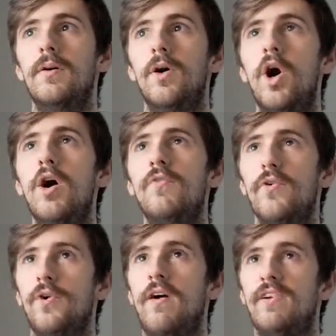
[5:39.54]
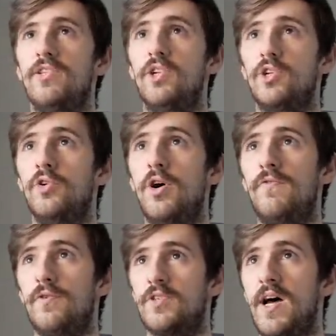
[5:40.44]
Offroader having such a good
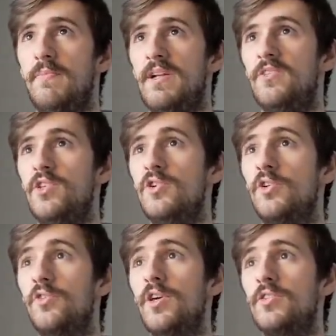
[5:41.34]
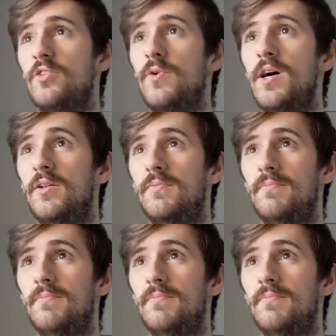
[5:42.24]
off-road stat means that you can do this as well.